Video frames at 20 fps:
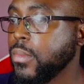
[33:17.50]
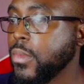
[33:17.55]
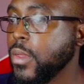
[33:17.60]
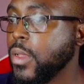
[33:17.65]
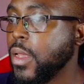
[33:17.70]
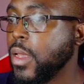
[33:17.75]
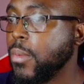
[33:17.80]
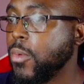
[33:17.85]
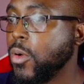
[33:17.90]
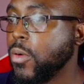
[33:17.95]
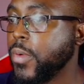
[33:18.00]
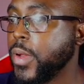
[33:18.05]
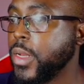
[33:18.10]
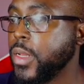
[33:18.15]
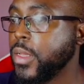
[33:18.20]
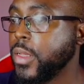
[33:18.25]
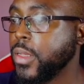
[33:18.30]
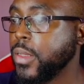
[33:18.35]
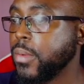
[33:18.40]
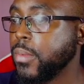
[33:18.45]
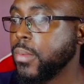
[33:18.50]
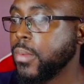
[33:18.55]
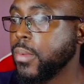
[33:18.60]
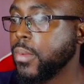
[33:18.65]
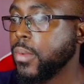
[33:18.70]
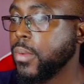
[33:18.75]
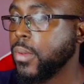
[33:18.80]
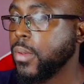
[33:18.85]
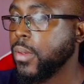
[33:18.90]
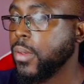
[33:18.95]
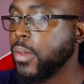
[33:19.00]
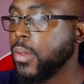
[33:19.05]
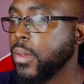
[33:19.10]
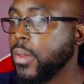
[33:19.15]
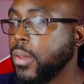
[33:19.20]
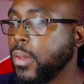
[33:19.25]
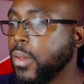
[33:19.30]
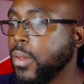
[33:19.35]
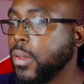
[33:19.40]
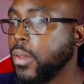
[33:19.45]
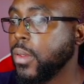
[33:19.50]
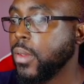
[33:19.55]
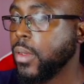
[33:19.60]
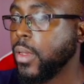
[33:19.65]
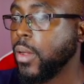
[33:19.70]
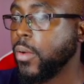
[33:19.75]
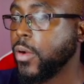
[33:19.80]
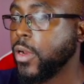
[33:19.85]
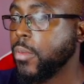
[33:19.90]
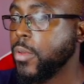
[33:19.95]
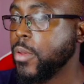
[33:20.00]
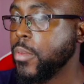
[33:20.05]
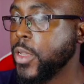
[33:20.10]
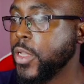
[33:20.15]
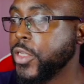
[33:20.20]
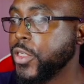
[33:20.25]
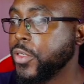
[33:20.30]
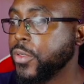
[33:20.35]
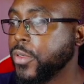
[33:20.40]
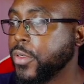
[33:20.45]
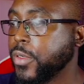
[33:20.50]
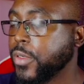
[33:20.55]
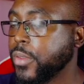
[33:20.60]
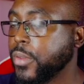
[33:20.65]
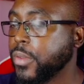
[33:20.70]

i'm already i want to be made sure